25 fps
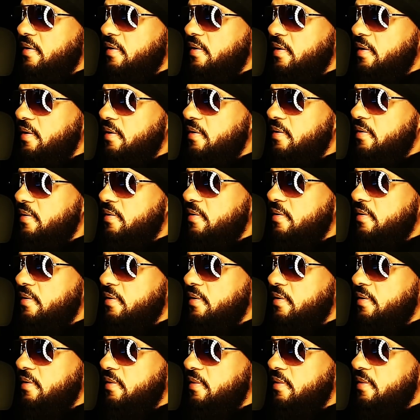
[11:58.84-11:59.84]
need it
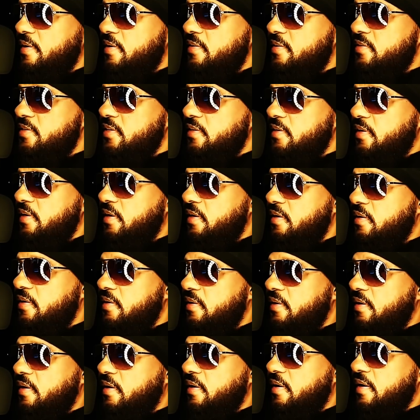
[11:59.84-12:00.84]
than to need
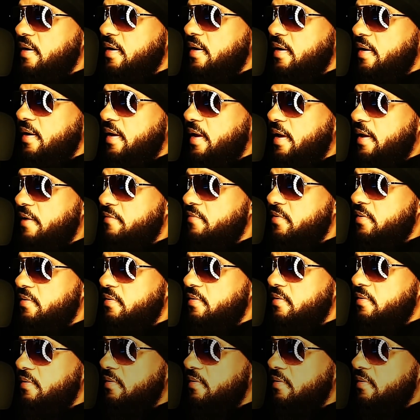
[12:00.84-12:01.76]
it and not have it.